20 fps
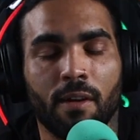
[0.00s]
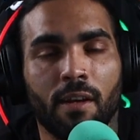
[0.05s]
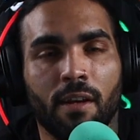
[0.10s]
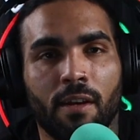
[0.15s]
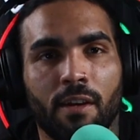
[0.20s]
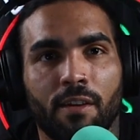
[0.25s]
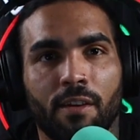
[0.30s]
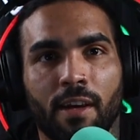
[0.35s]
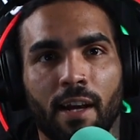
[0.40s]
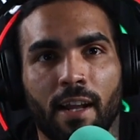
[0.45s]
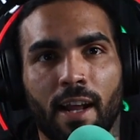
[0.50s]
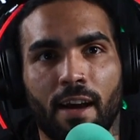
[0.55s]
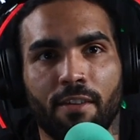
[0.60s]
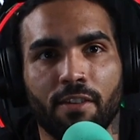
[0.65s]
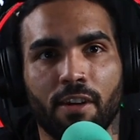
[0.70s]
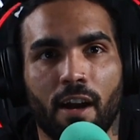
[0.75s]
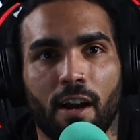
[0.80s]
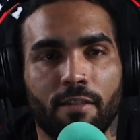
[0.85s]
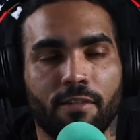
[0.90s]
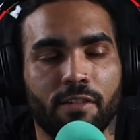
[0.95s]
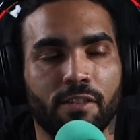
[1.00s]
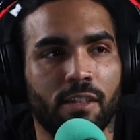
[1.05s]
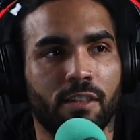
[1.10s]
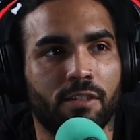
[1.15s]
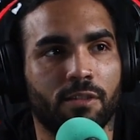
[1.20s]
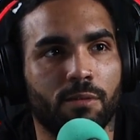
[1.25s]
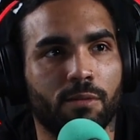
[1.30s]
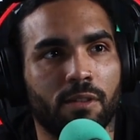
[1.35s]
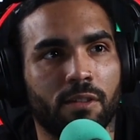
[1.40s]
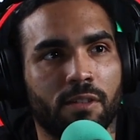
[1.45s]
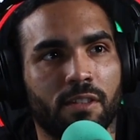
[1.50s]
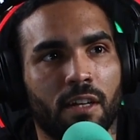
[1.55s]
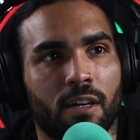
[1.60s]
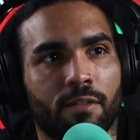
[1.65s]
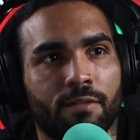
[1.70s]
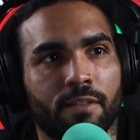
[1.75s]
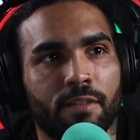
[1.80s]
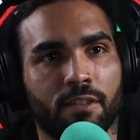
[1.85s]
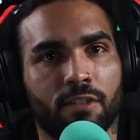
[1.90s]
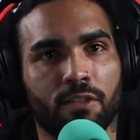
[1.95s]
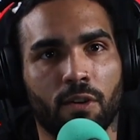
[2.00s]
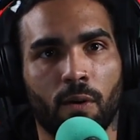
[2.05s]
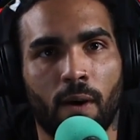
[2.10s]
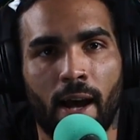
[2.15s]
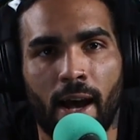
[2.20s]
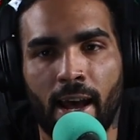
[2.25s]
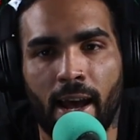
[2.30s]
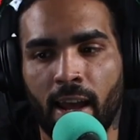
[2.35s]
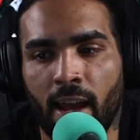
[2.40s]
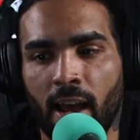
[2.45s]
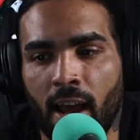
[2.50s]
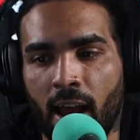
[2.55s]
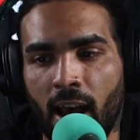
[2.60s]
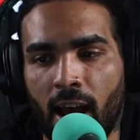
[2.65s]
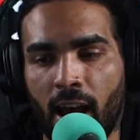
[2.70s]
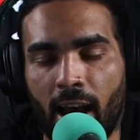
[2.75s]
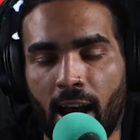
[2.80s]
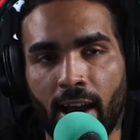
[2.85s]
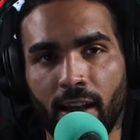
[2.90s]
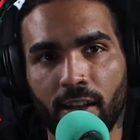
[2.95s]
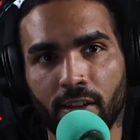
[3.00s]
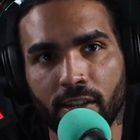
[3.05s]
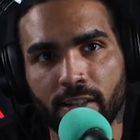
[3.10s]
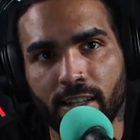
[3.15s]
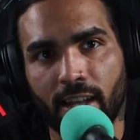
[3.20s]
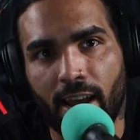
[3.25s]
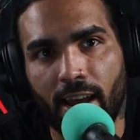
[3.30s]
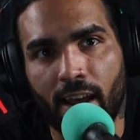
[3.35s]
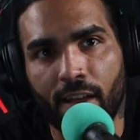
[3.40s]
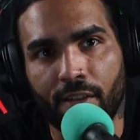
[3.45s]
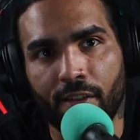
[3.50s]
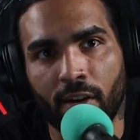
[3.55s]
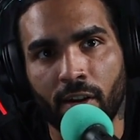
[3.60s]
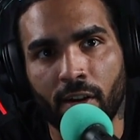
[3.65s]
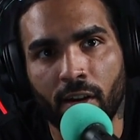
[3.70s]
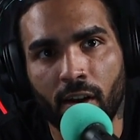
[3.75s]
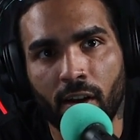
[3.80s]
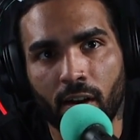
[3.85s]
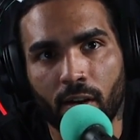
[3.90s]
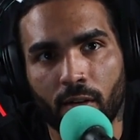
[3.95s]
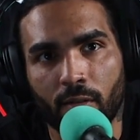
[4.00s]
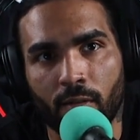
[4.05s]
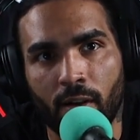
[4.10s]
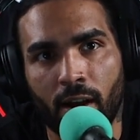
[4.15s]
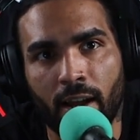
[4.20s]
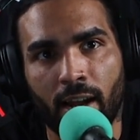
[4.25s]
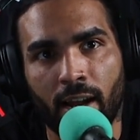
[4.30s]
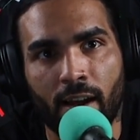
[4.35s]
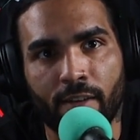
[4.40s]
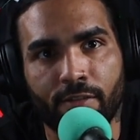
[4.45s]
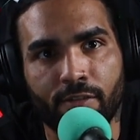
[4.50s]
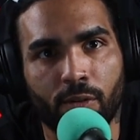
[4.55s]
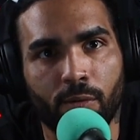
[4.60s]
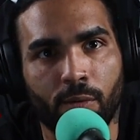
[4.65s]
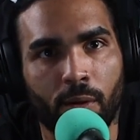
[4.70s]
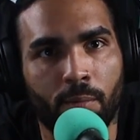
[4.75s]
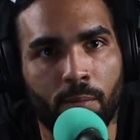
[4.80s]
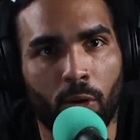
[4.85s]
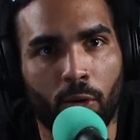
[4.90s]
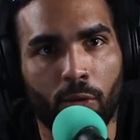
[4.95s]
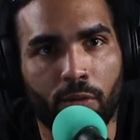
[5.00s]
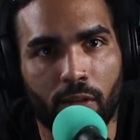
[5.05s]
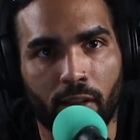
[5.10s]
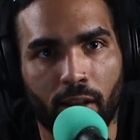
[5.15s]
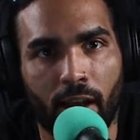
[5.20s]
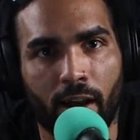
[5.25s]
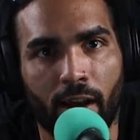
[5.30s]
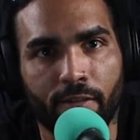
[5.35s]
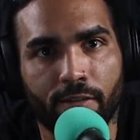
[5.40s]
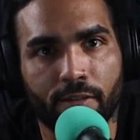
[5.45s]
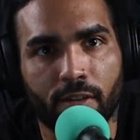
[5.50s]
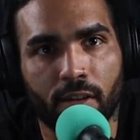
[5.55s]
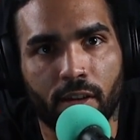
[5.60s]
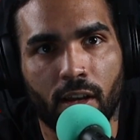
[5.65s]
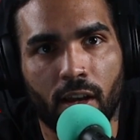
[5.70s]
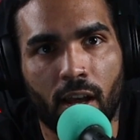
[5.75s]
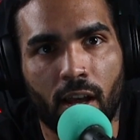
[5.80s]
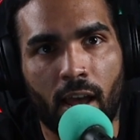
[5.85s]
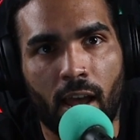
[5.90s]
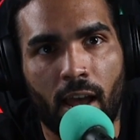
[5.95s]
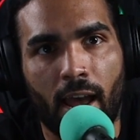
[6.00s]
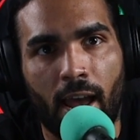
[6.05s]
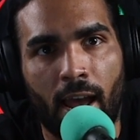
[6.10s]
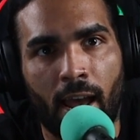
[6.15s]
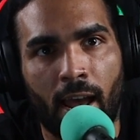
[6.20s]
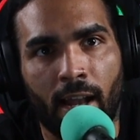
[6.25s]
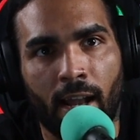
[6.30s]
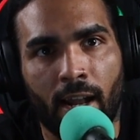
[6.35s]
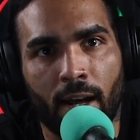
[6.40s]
you got to have a conversation with yourself. And so I looked at Heather right after we both left, and I